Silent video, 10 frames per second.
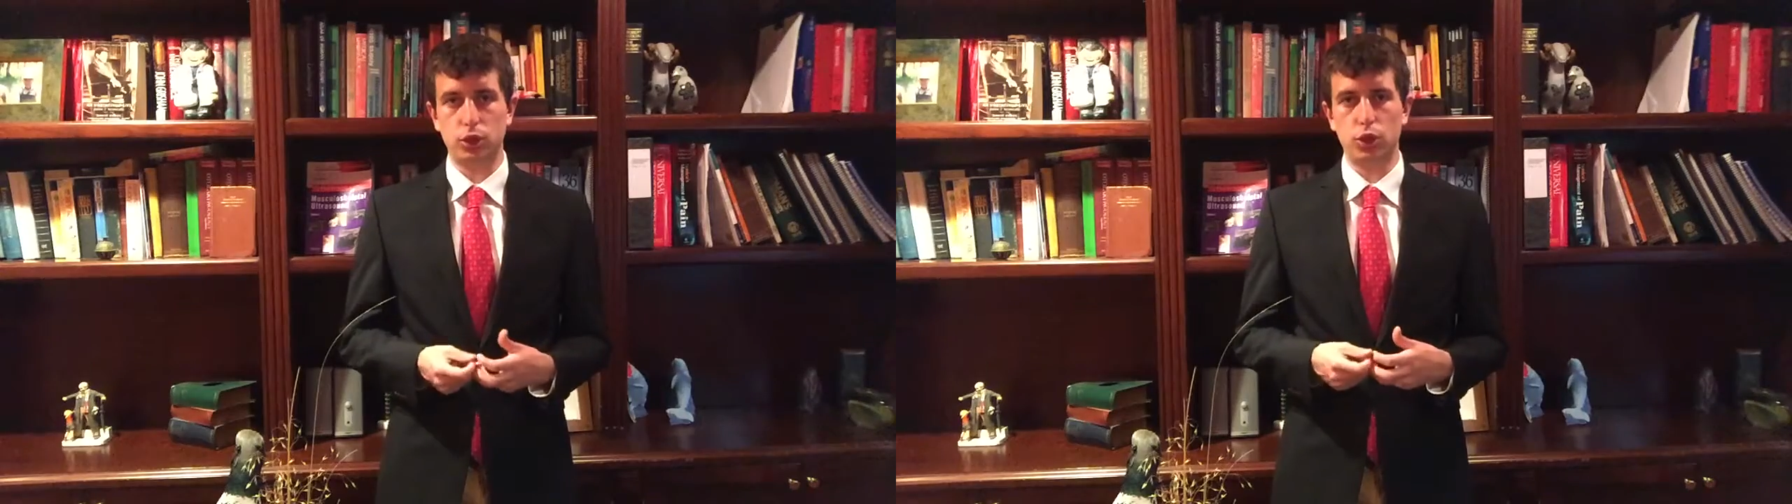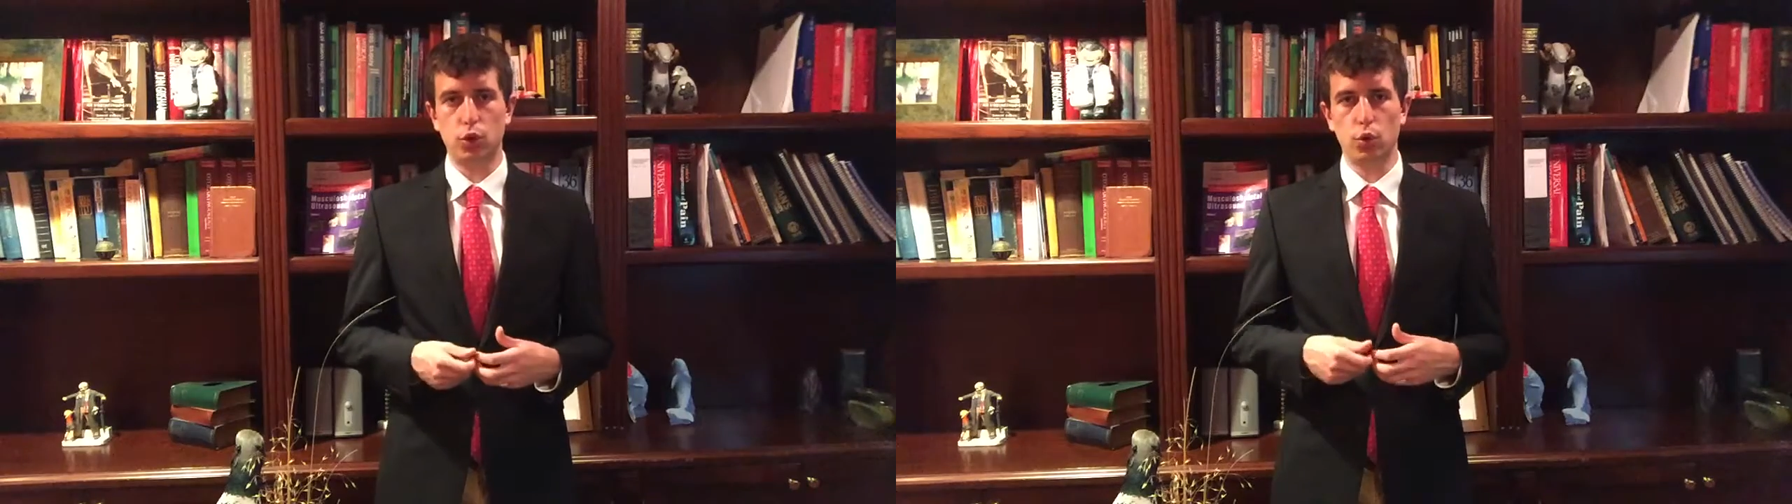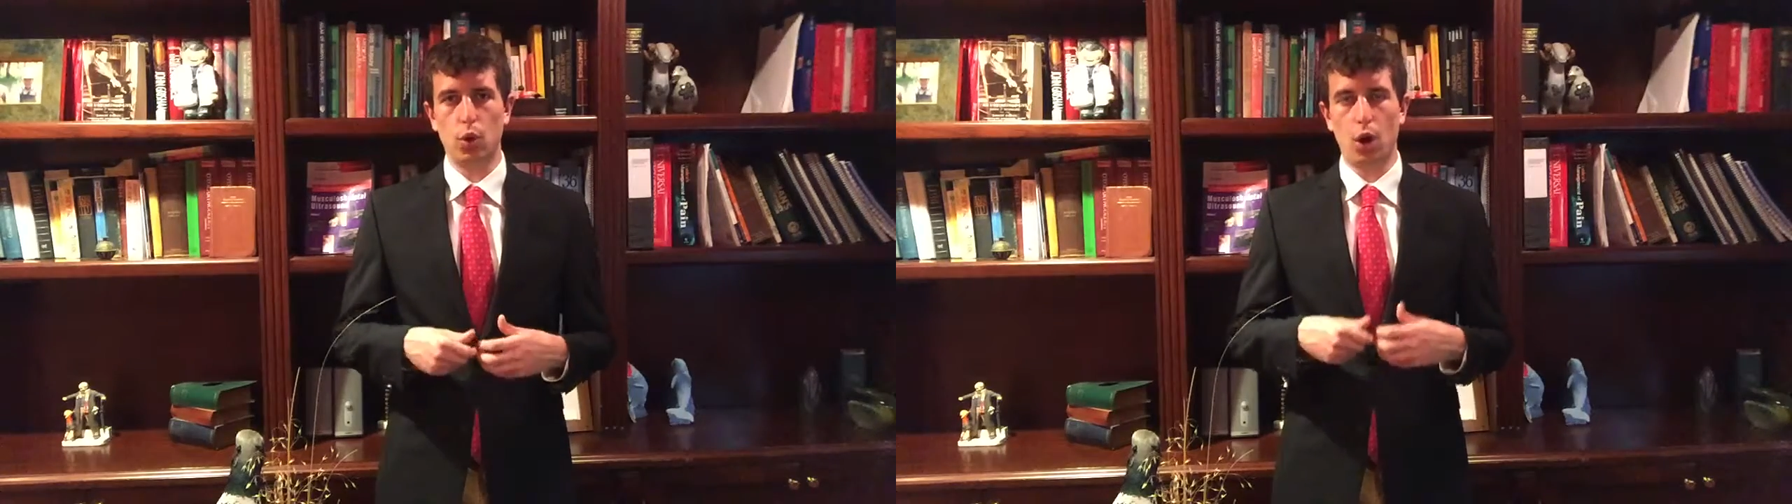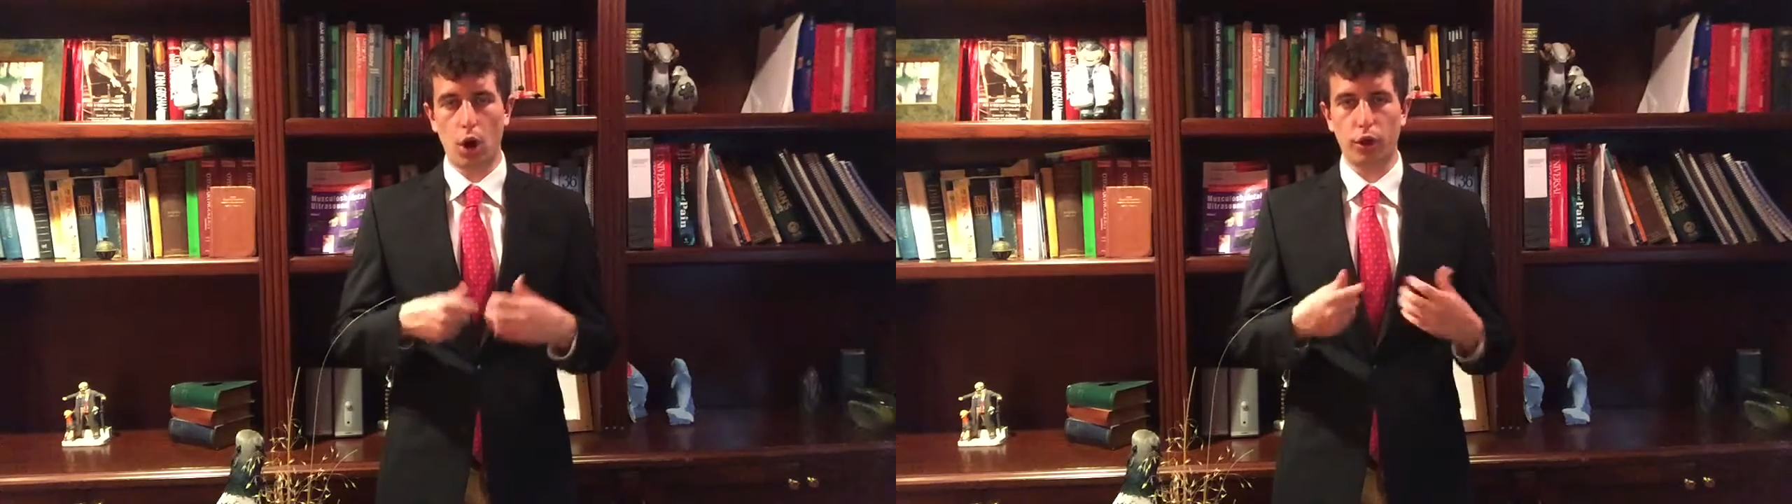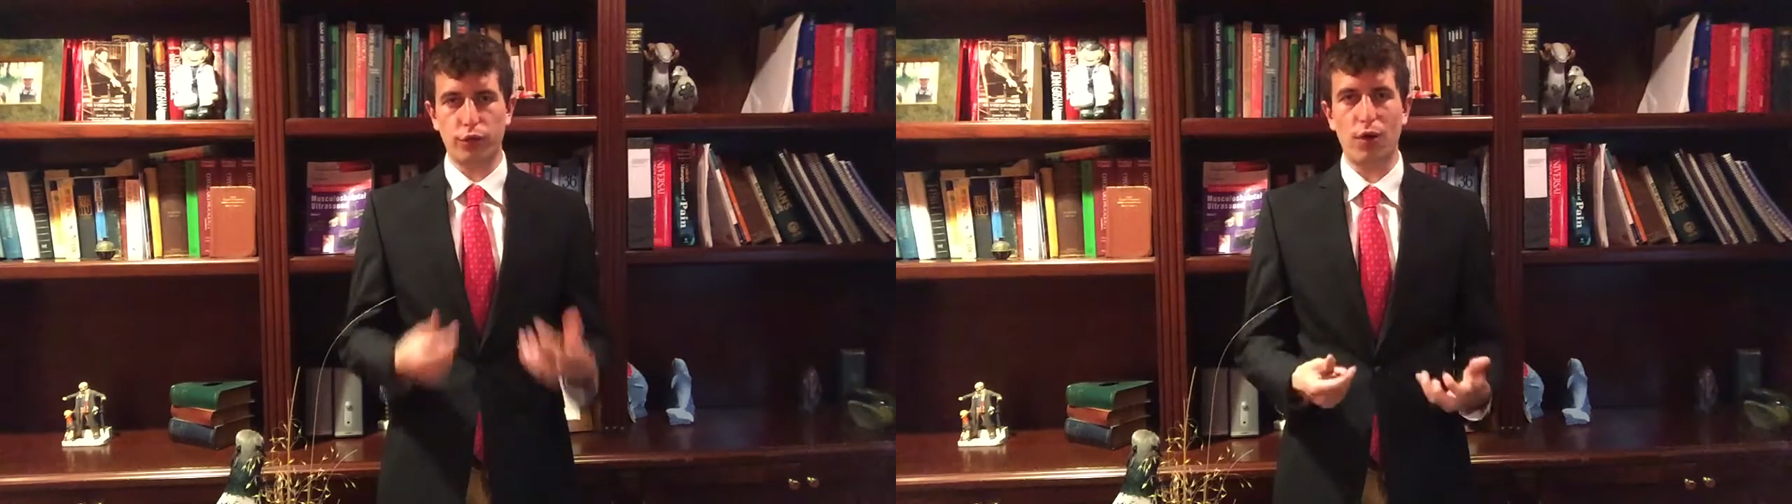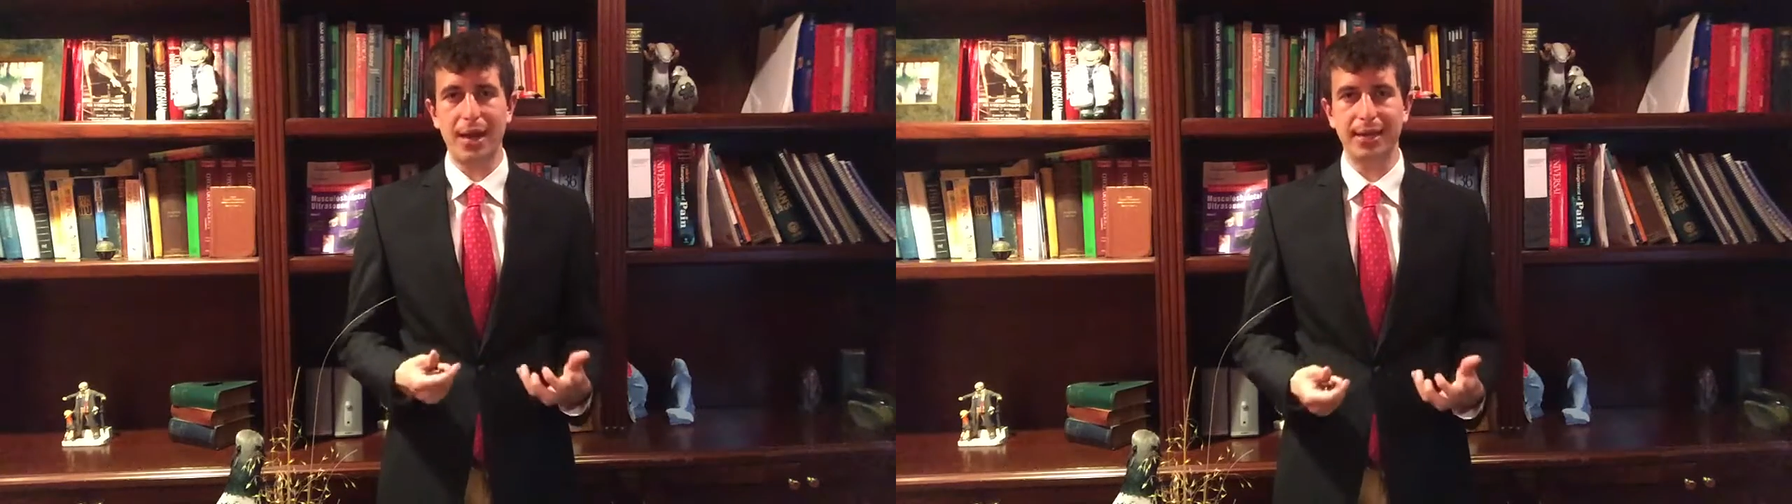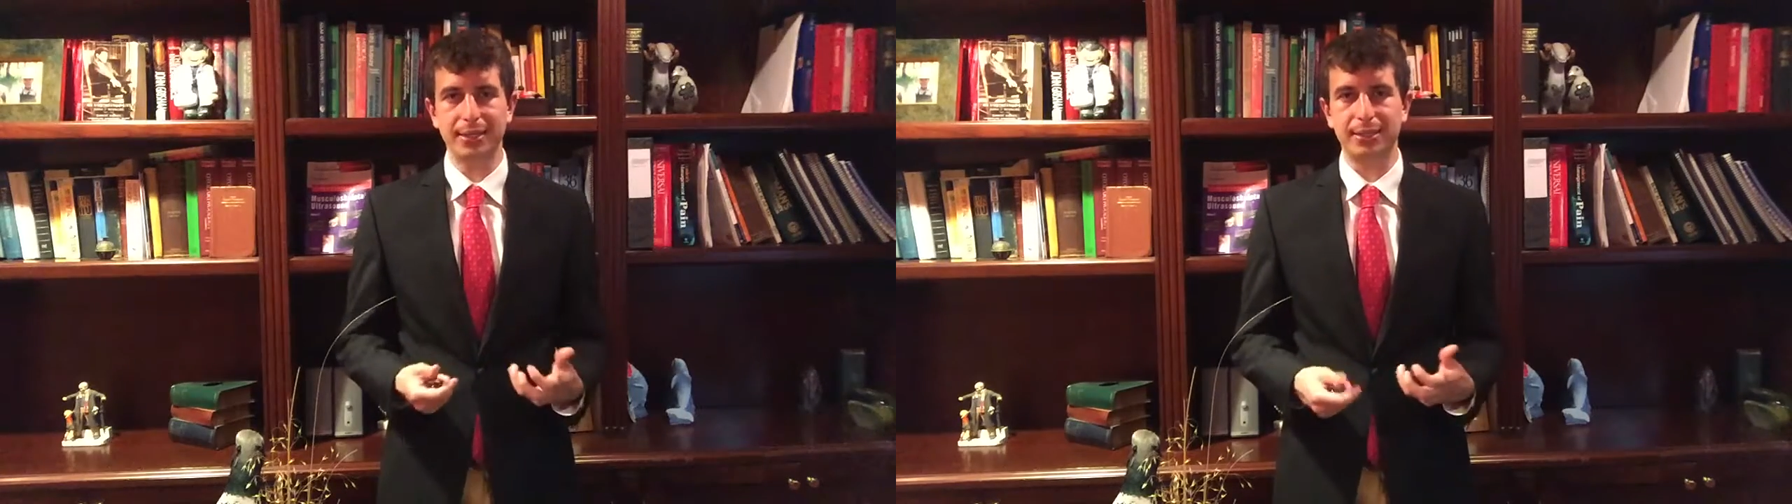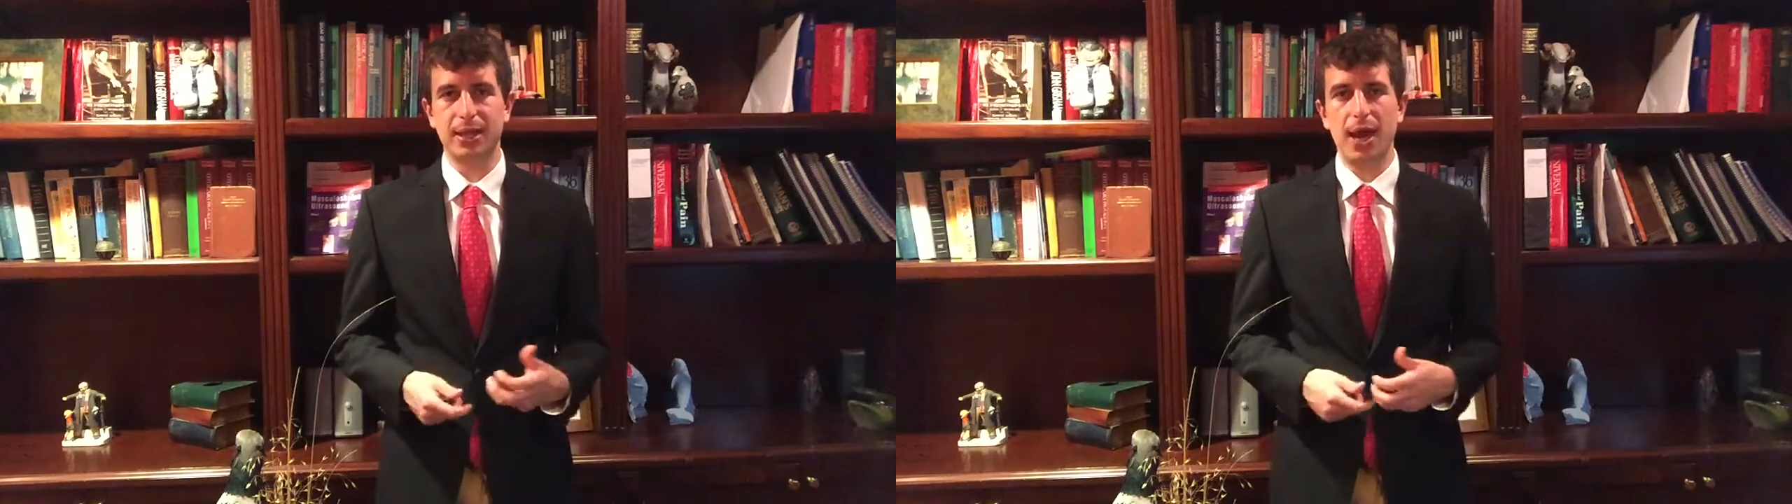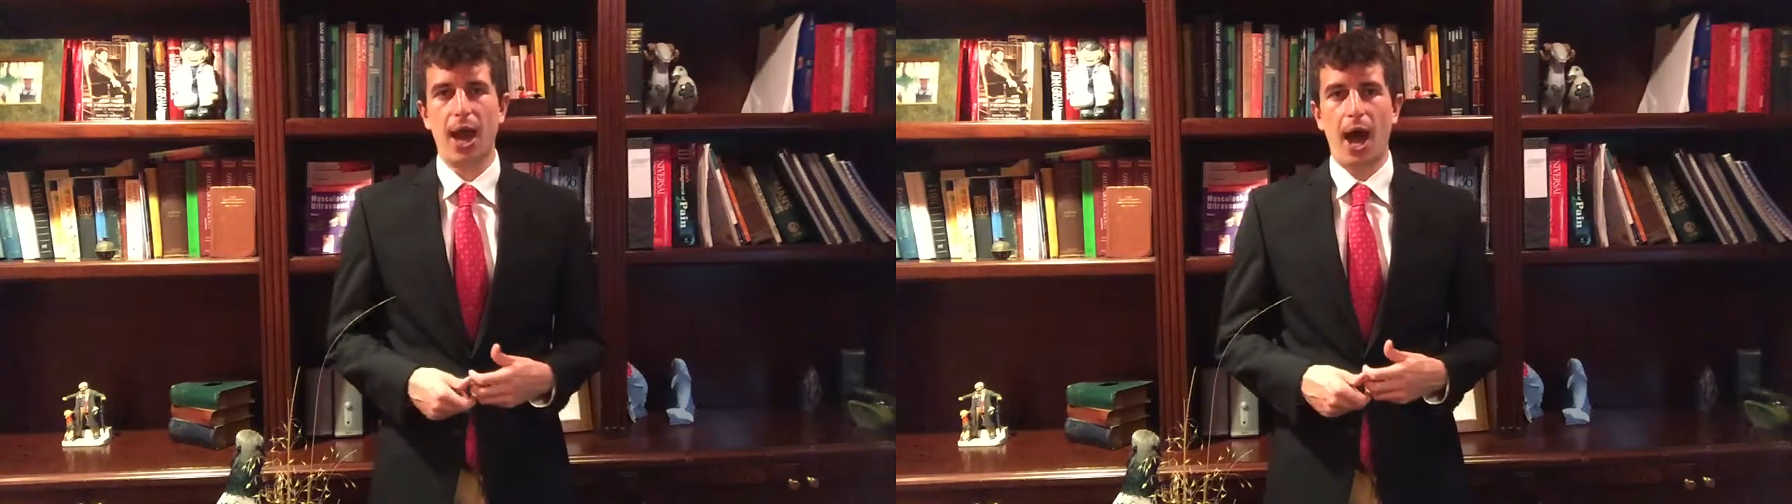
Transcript: to arthritis.